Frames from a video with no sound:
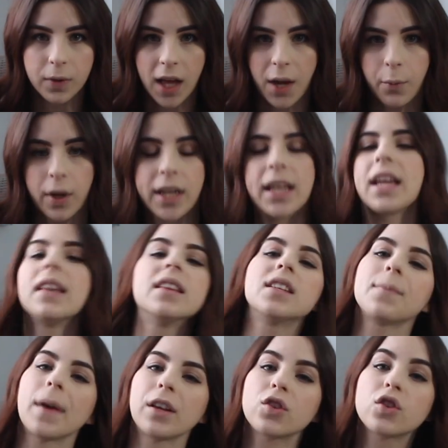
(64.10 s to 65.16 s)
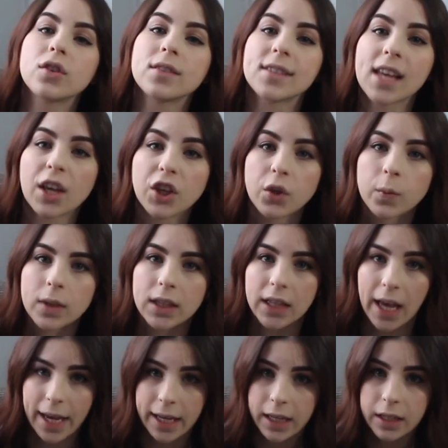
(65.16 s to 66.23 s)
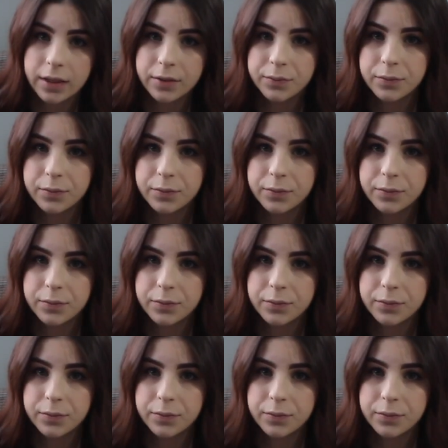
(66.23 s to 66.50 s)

plywood in the dimensions that you would like.